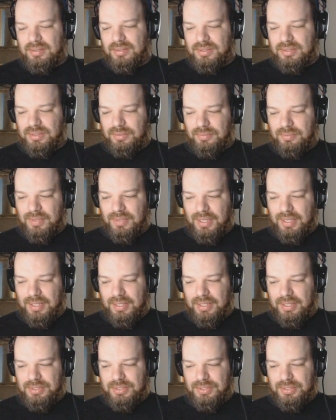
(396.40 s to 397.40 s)
I also
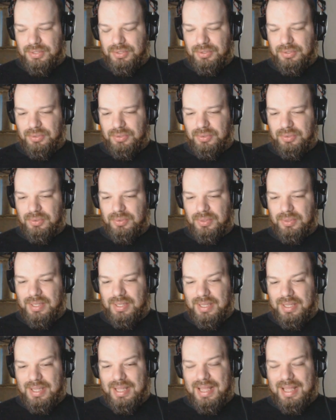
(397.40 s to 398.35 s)
ran into